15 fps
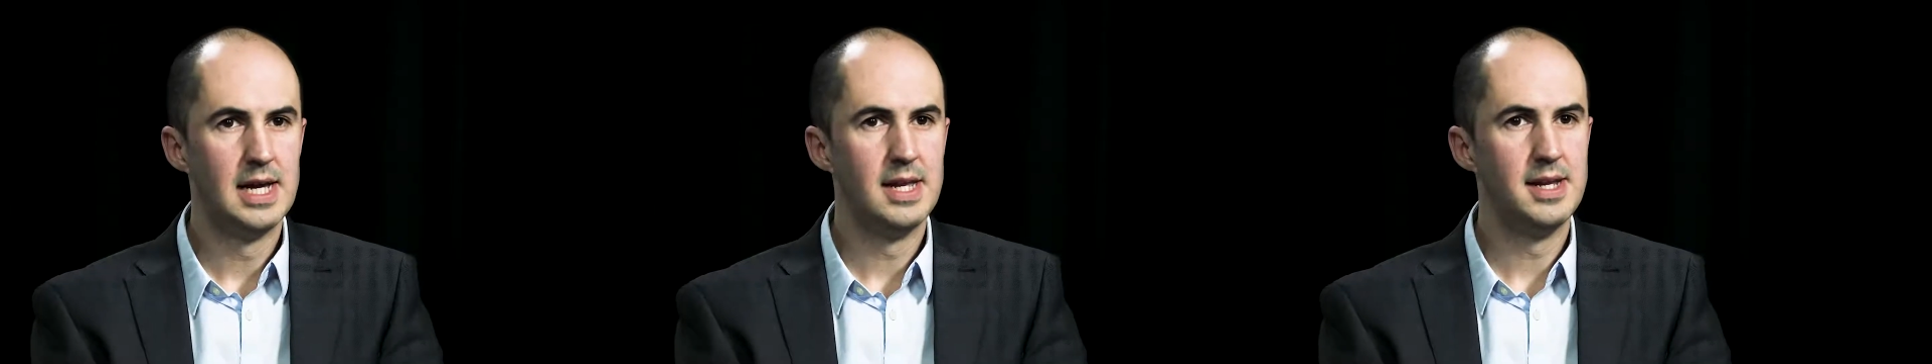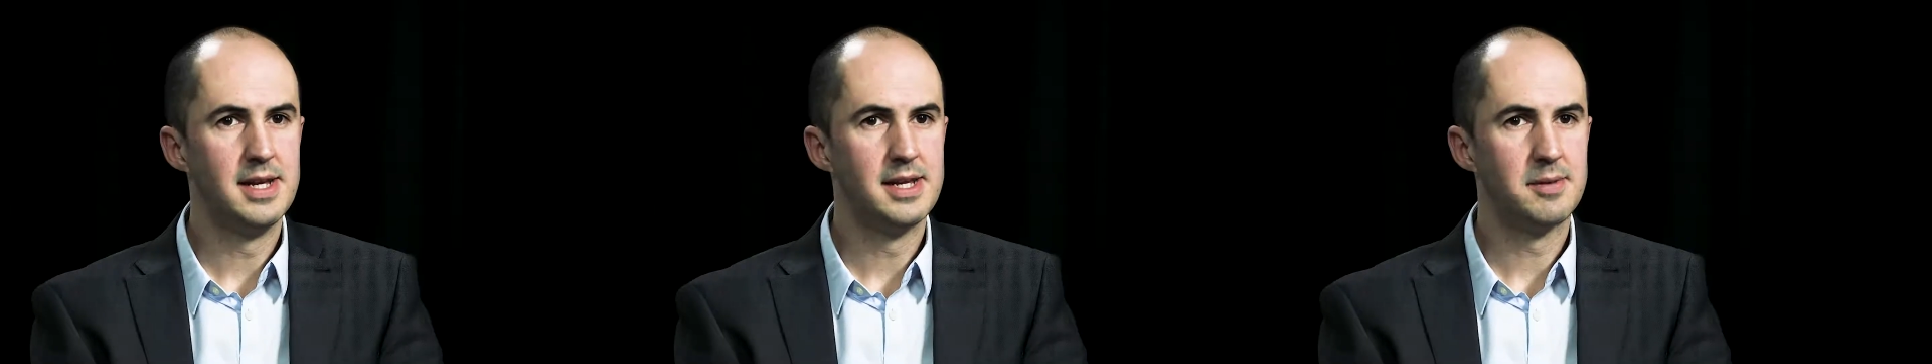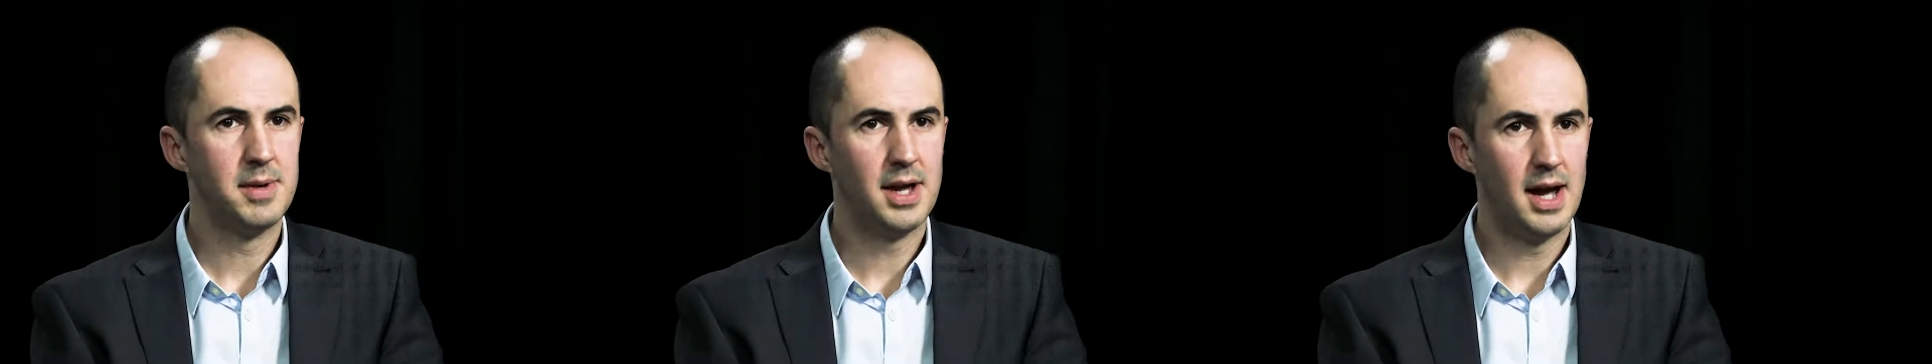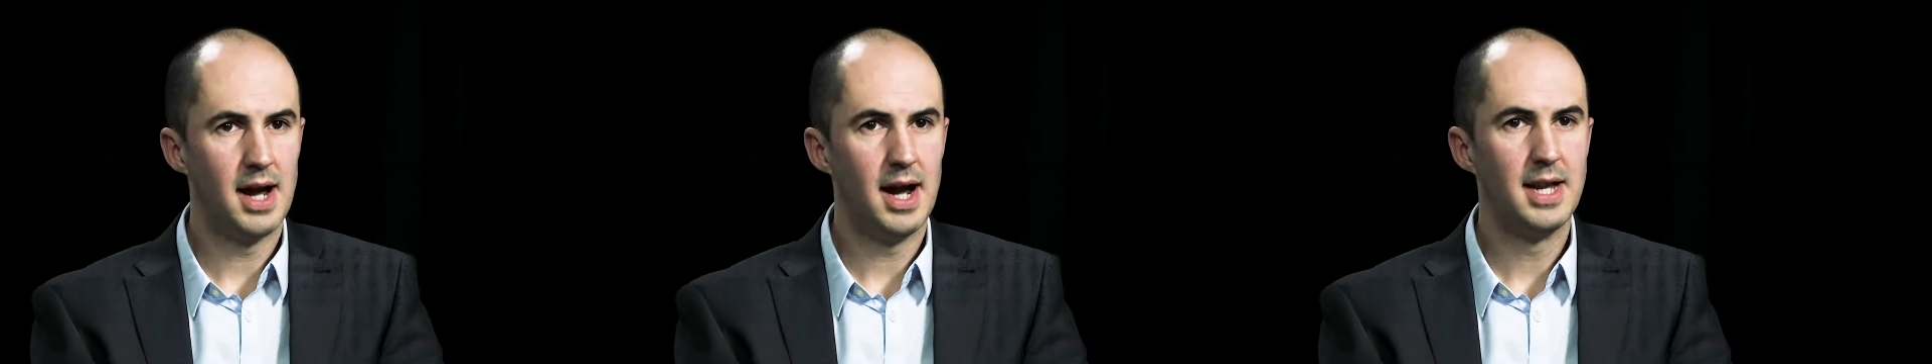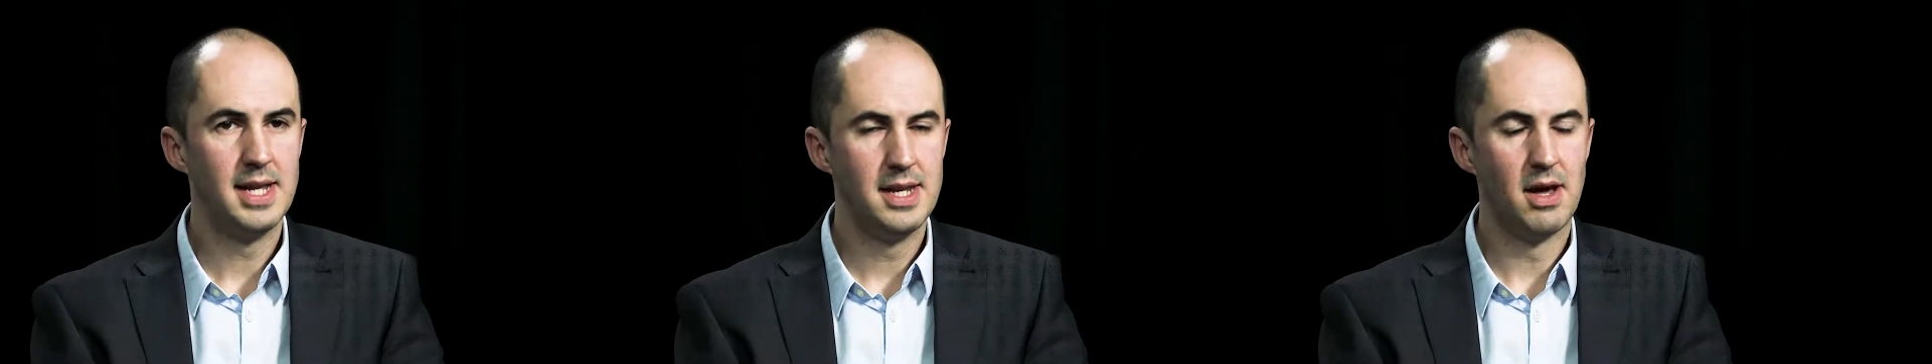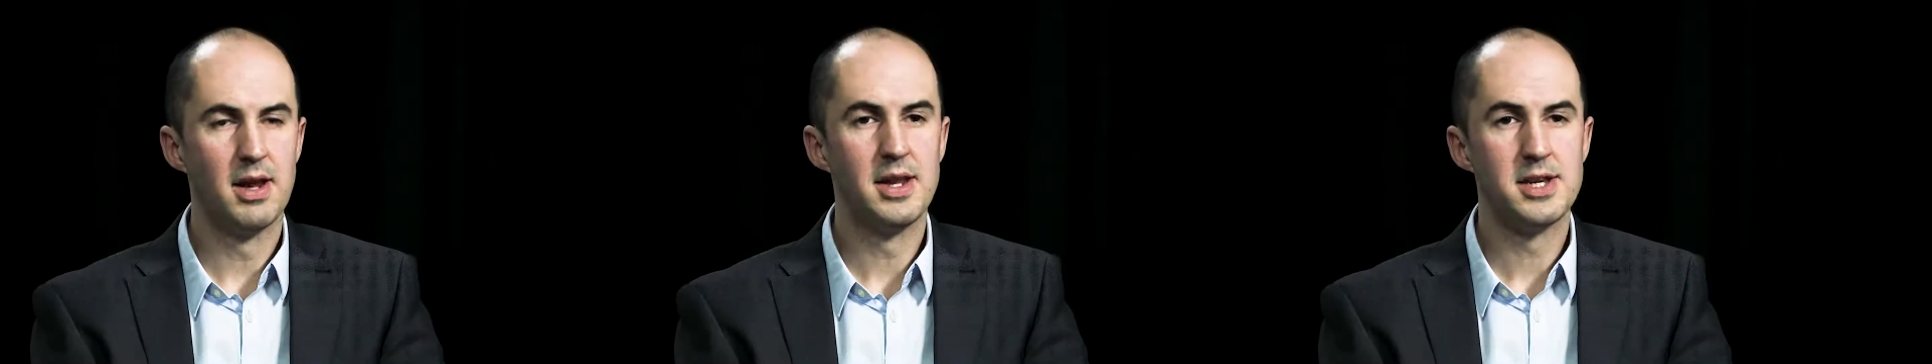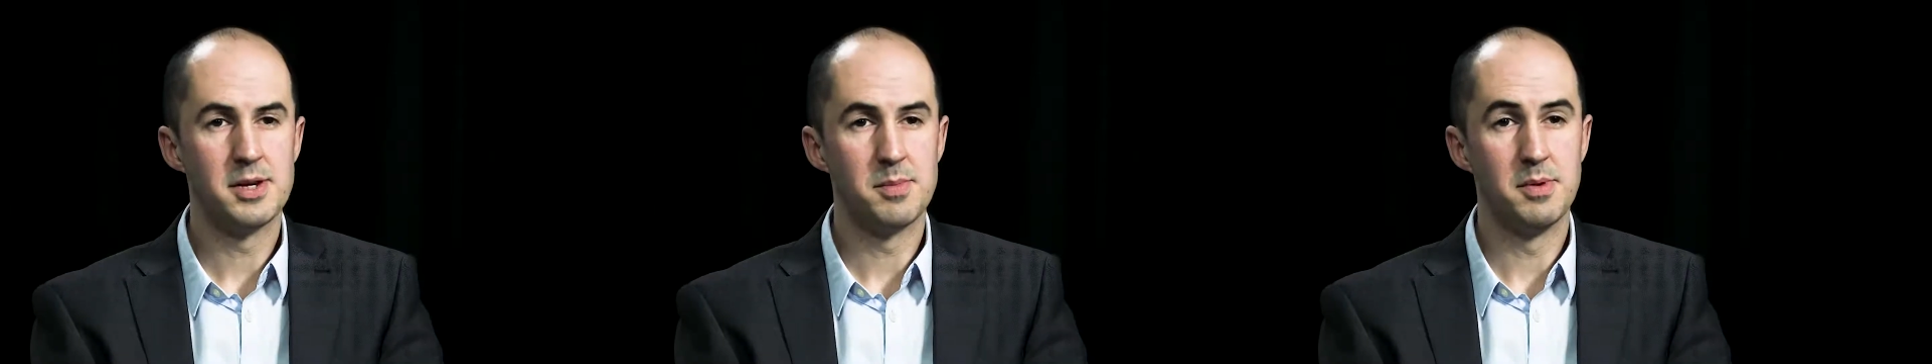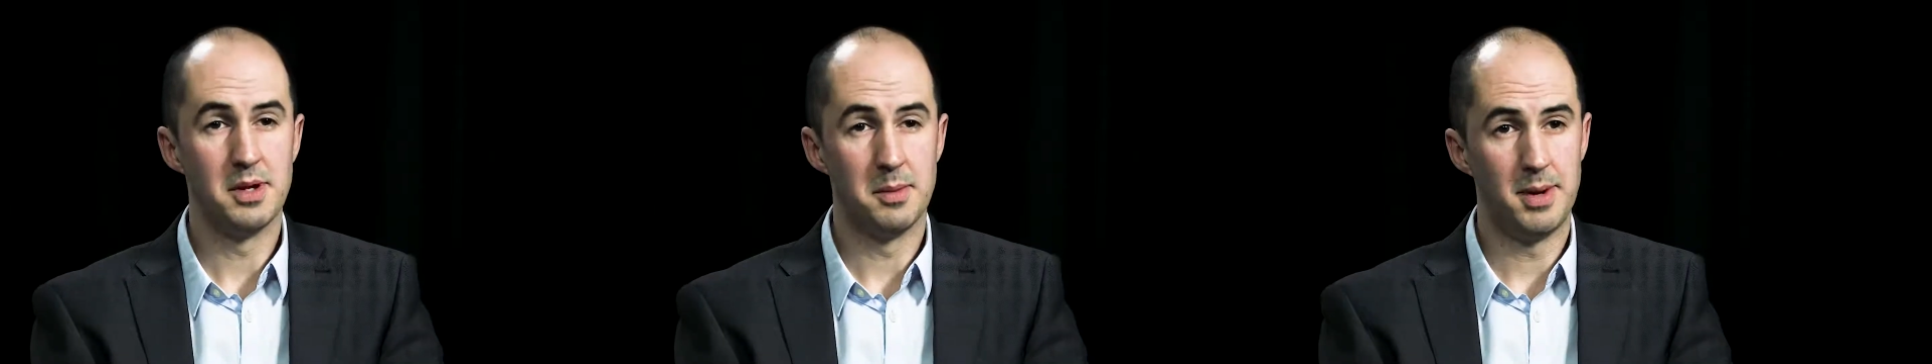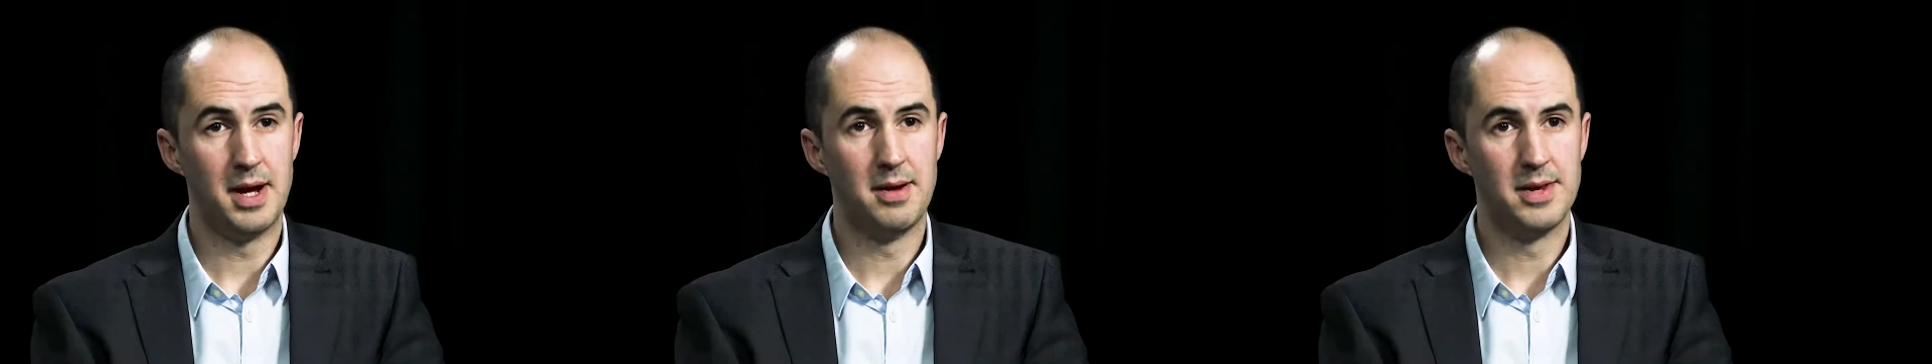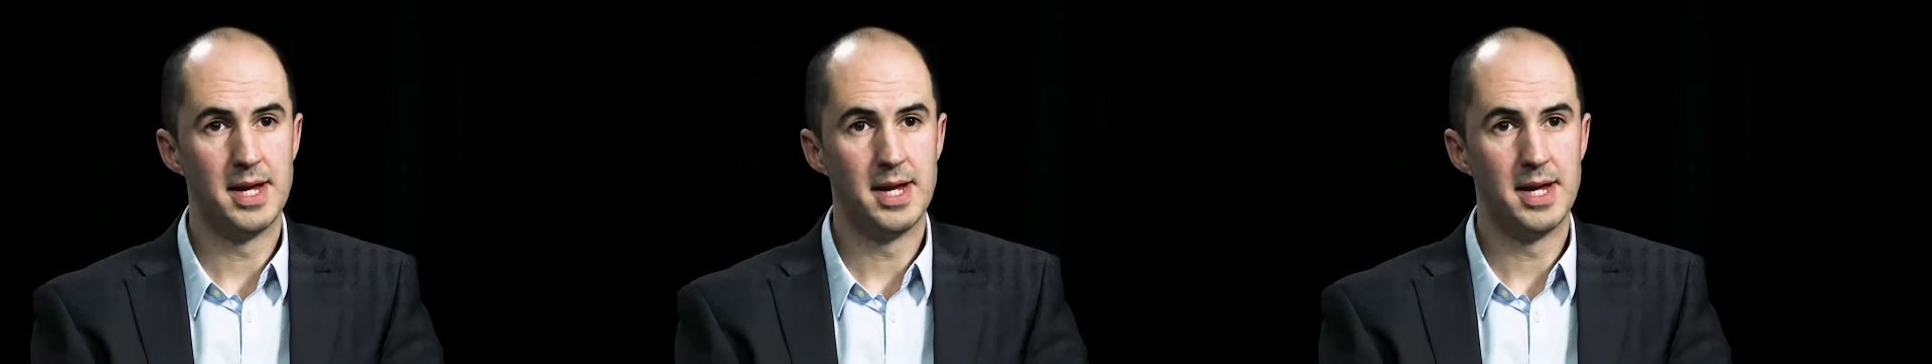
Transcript: needs to be highly knowledgeable about